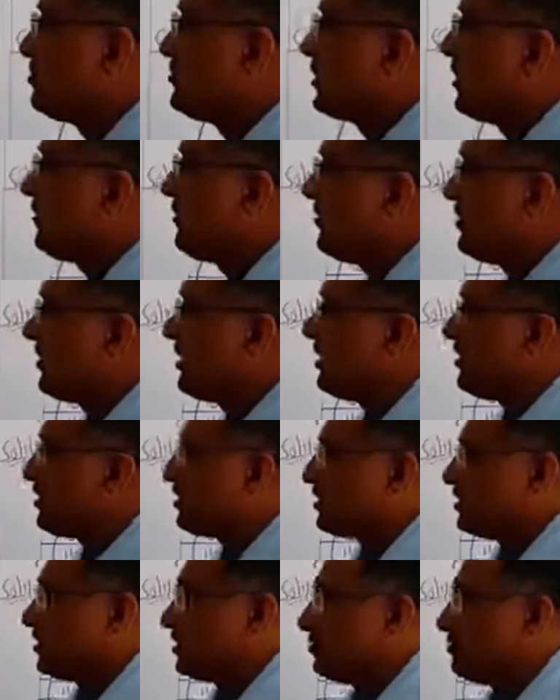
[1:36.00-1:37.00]
of sulfur
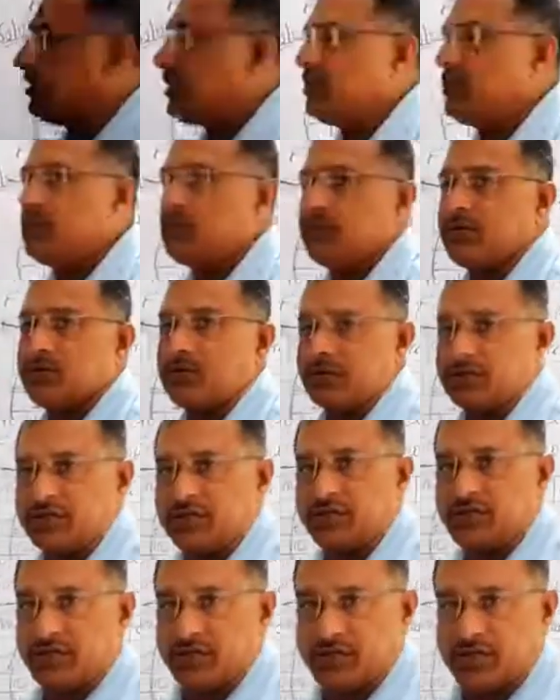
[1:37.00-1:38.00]
dioxide, mean
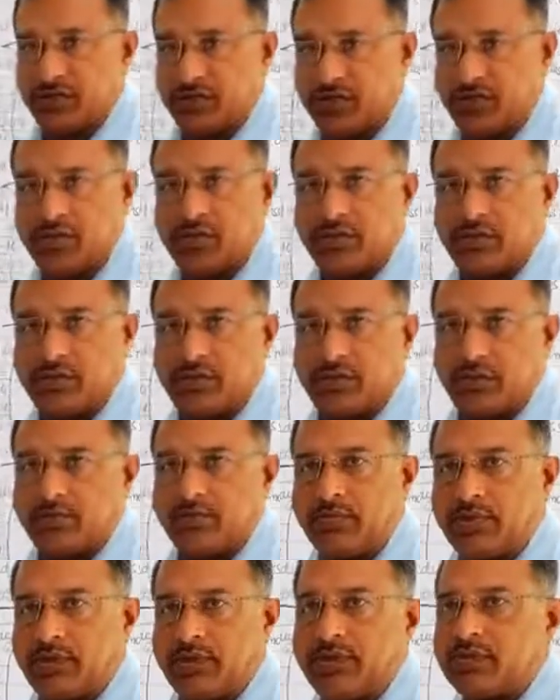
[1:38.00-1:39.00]
concentration of
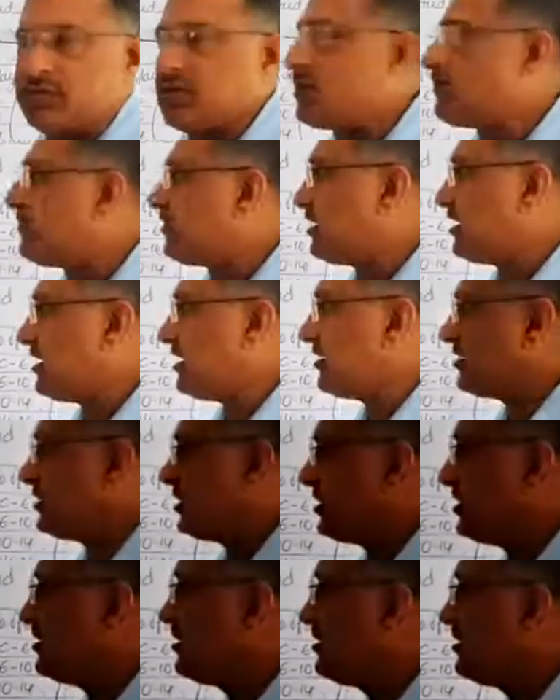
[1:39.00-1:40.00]
the sulfur
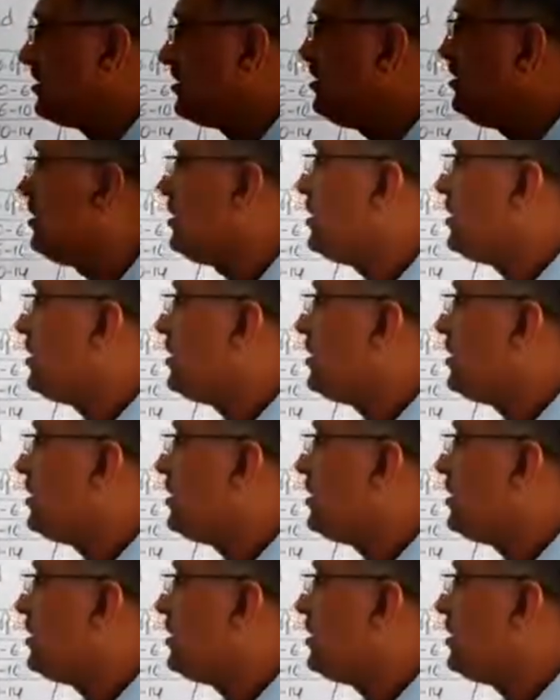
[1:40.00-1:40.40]
dioxide here in